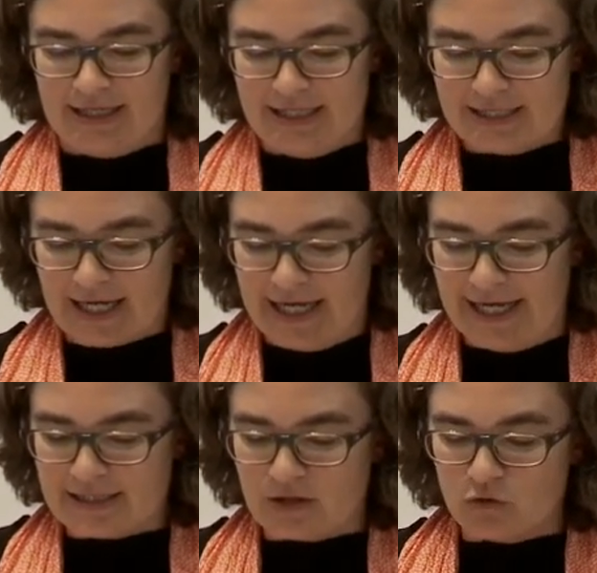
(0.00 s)
Lisa
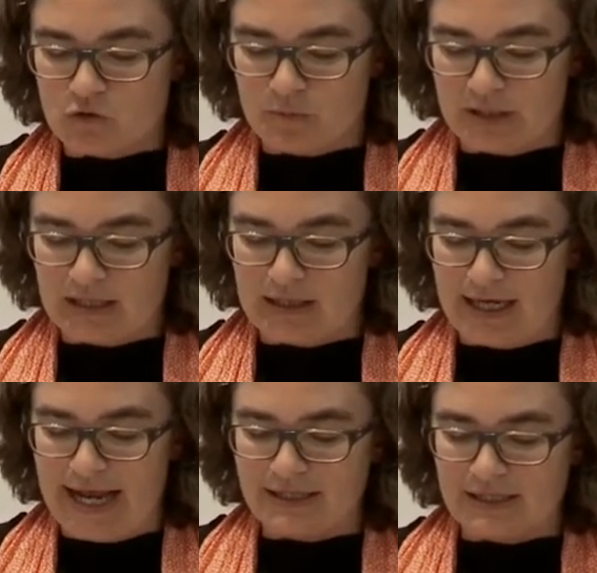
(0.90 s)
has also been an
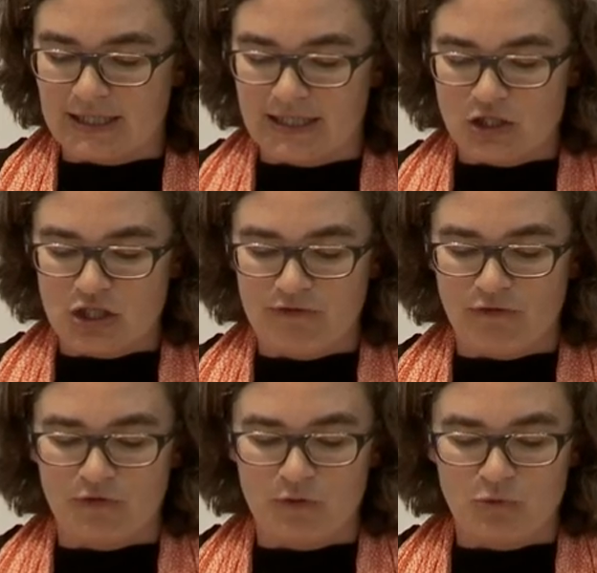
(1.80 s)
editor in chief
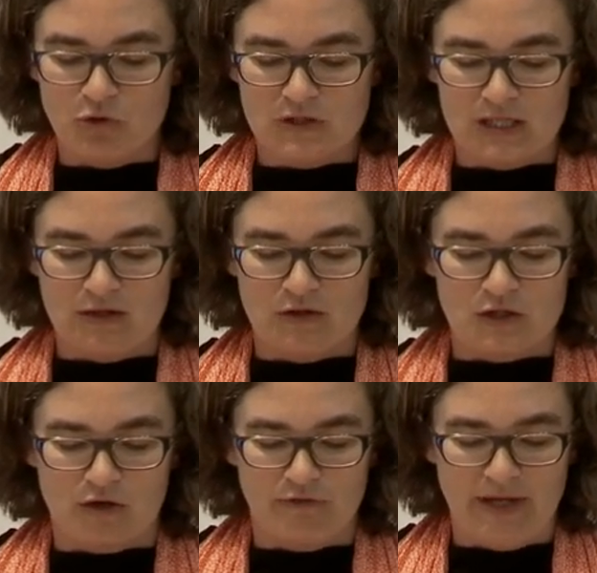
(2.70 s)
of the book series
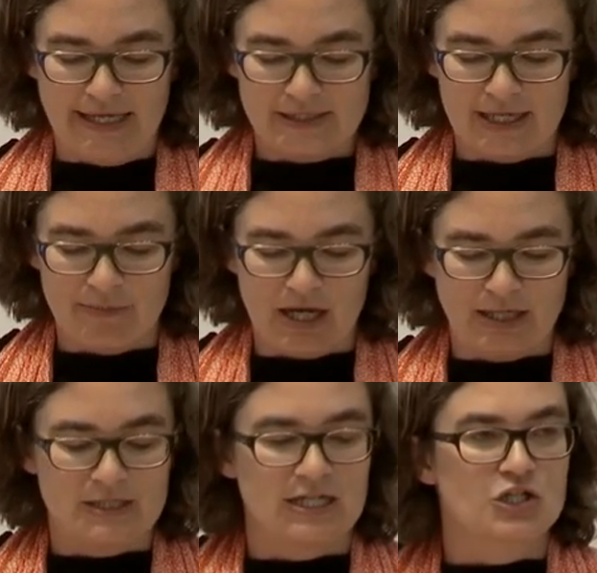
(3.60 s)
of Landscape
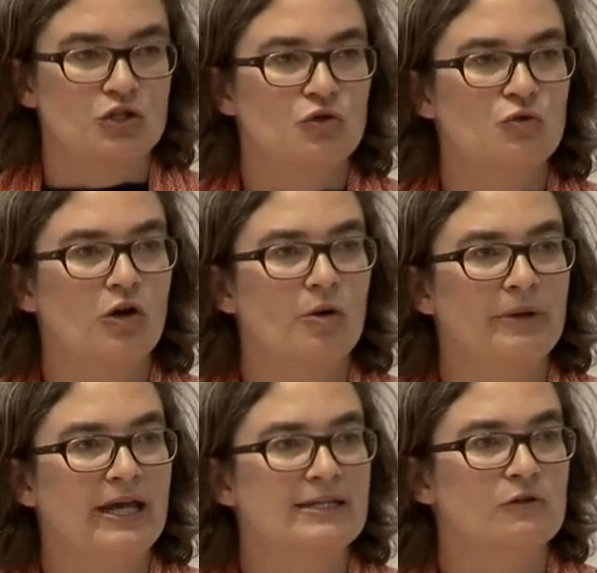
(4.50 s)
Architecture Europe
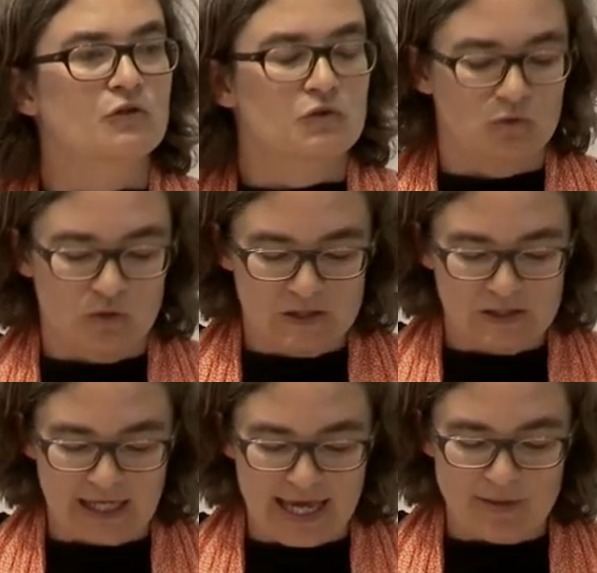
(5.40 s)
and also
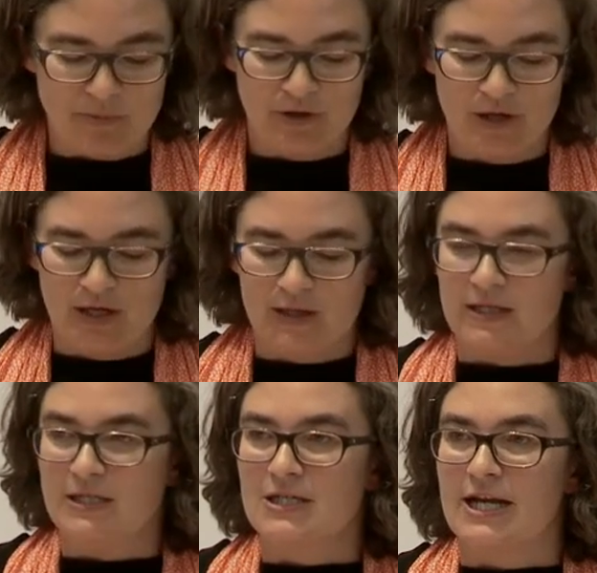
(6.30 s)
Scape,
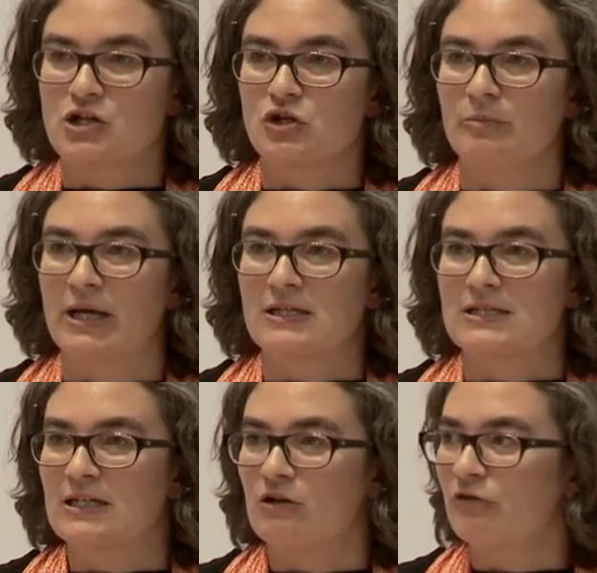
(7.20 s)
the international
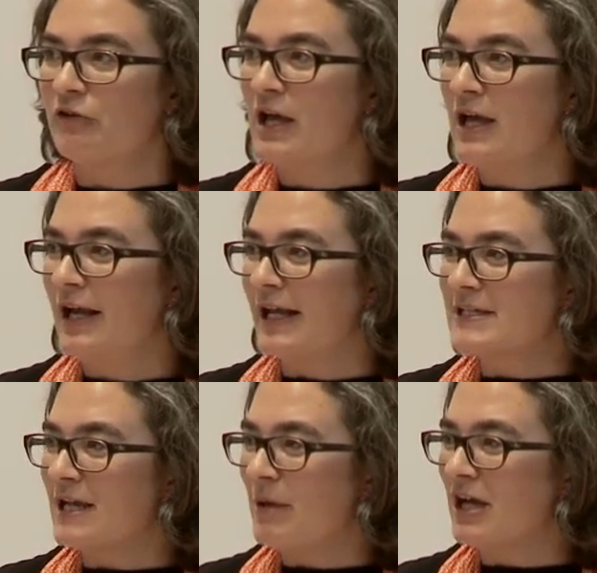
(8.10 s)
magazine of
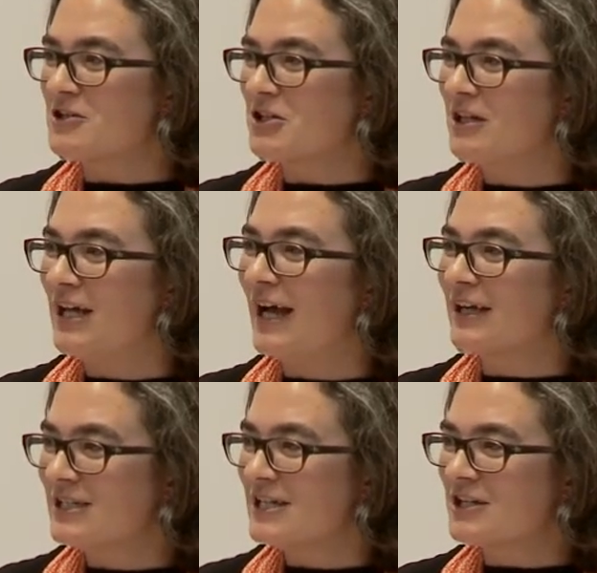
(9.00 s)
landscape
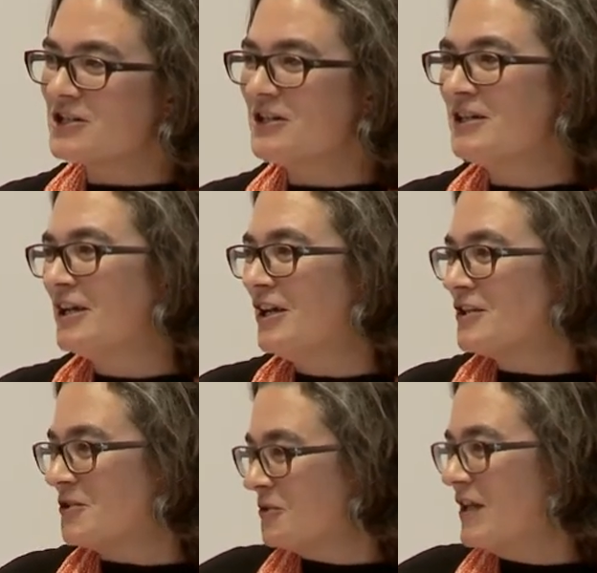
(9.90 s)
architecture.
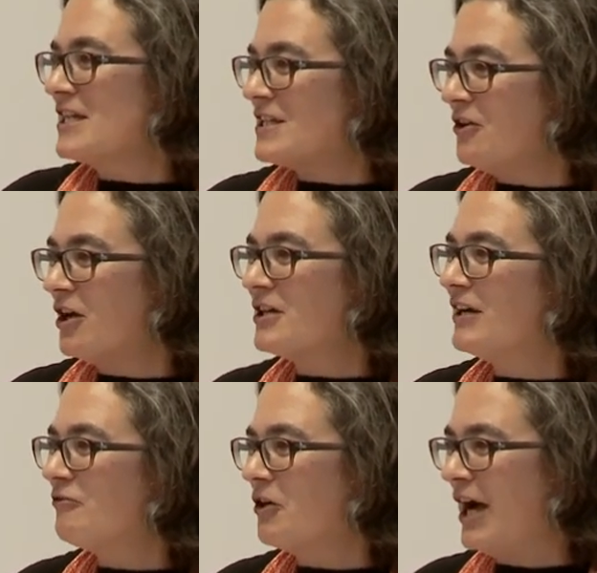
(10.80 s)
So thanks a
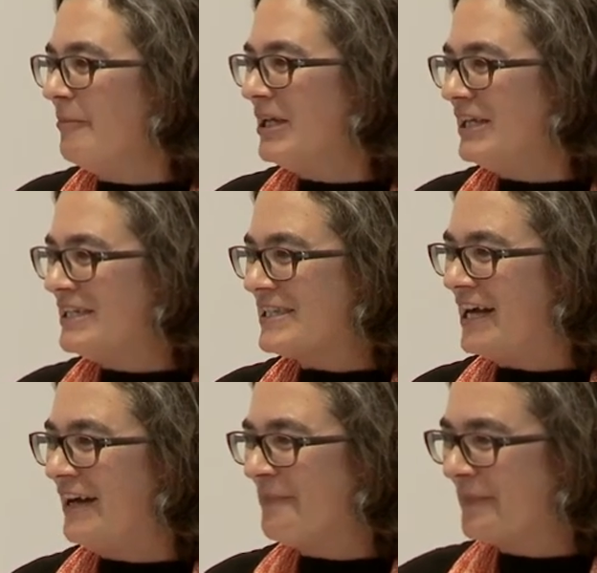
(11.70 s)
lot for coming,
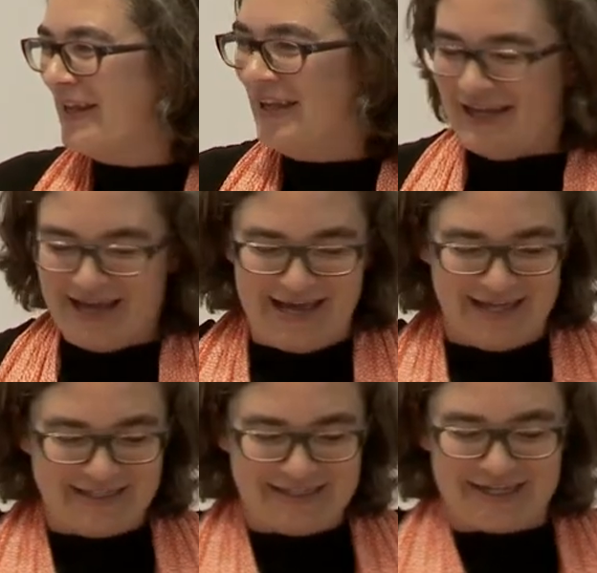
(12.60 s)
Lisa.
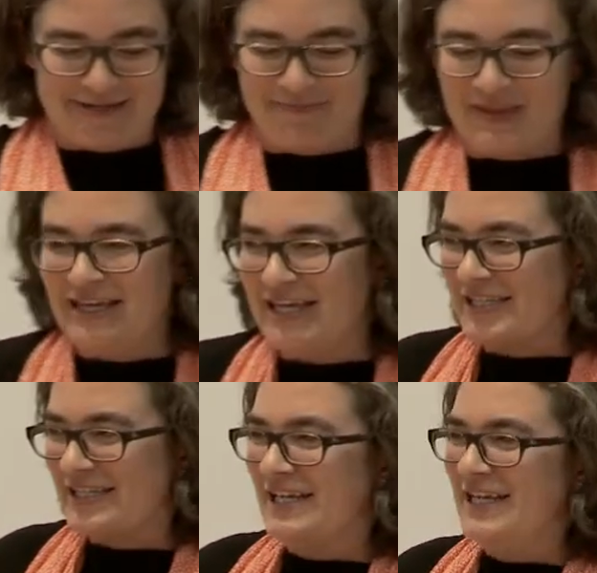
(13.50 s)
And um,
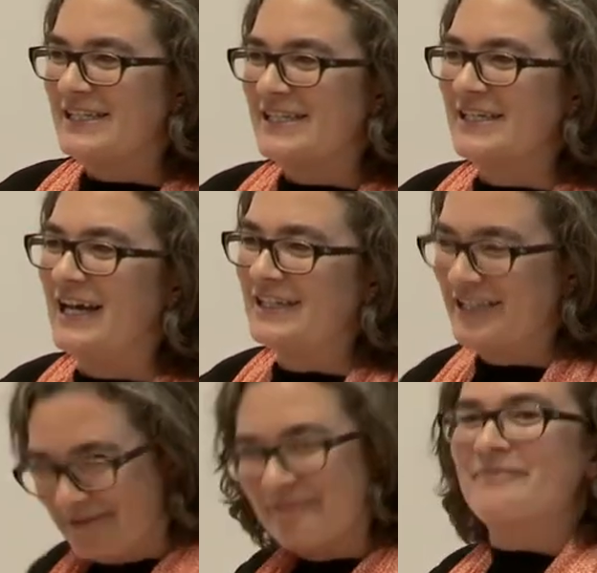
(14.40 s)
yes, let's start.